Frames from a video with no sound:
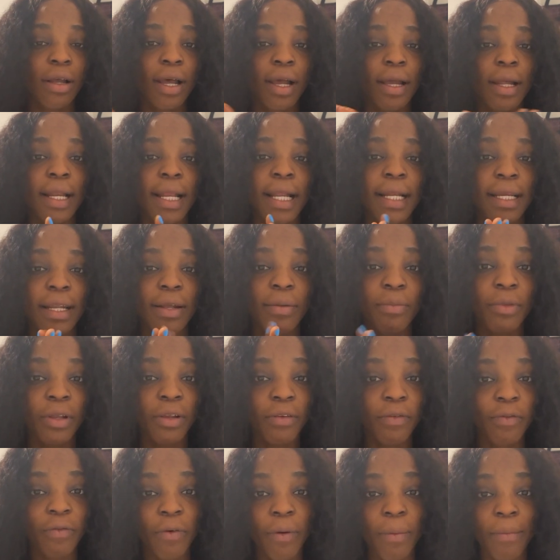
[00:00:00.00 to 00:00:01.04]
Let them be
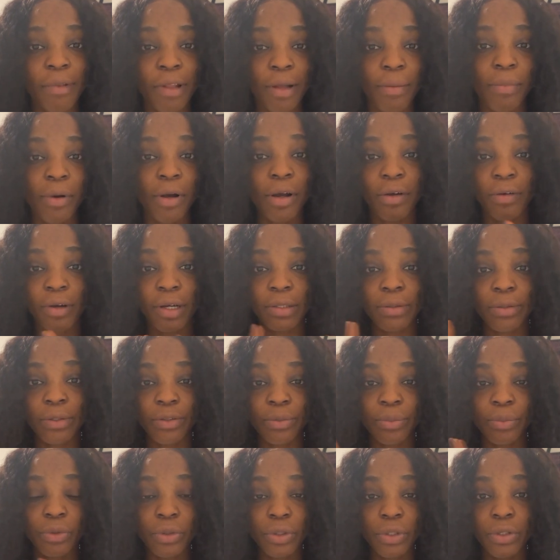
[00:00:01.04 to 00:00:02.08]
informed about ERASMUS
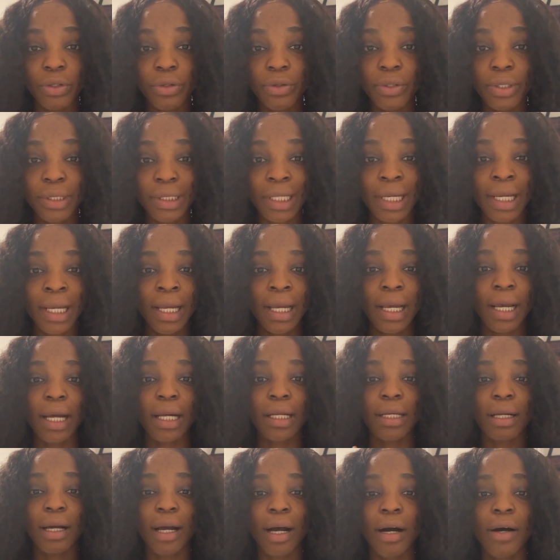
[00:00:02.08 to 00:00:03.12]
Mundus
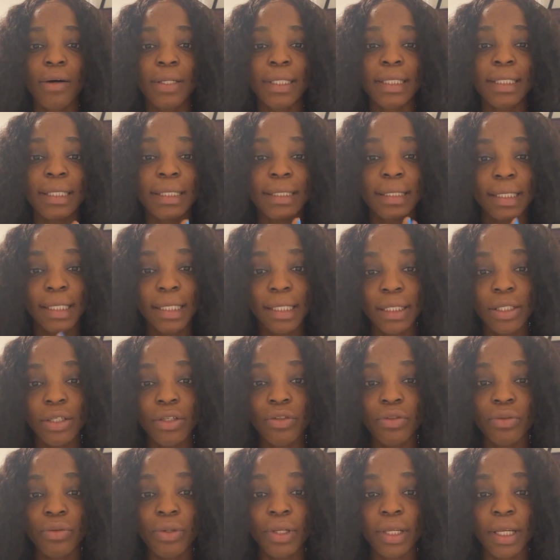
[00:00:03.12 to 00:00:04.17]
and how it is easy
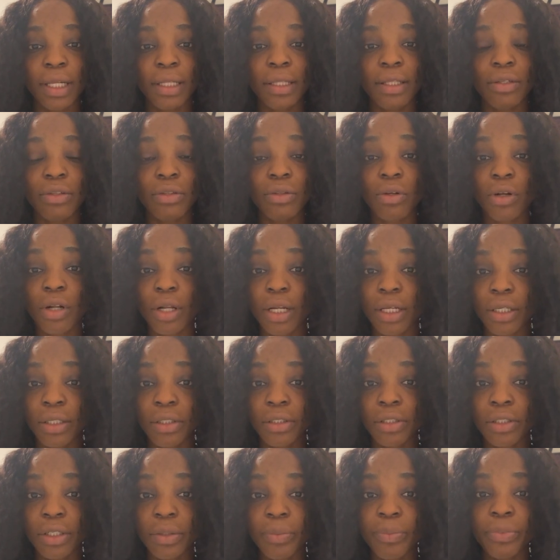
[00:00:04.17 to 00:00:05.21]
to get the
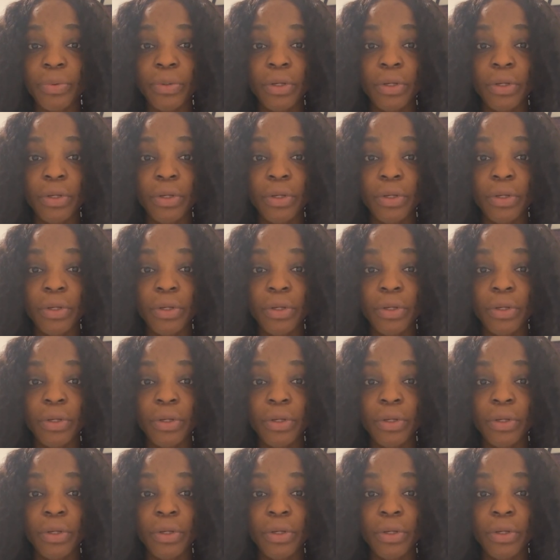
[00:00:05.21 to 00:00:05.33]
scholarship.